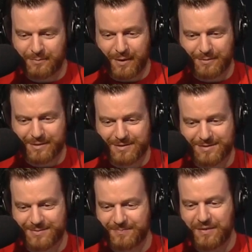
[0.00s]

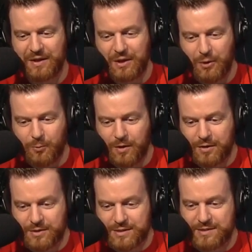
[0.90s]
Republicans? one
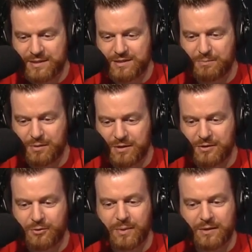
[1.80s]
hundred six
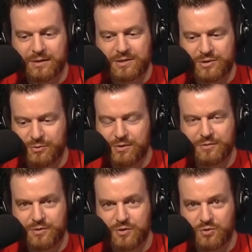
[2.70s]
political mailings, two
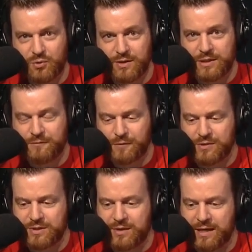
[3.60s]
hundred twenty
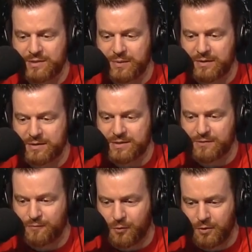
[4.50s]
first-class
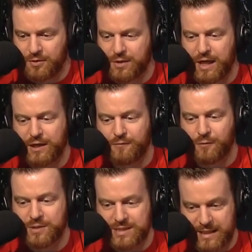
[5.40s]
mailings, four hundred
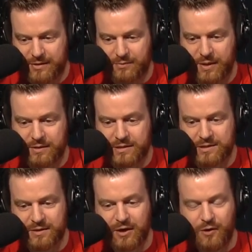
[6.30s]
eighty-four standard mailings,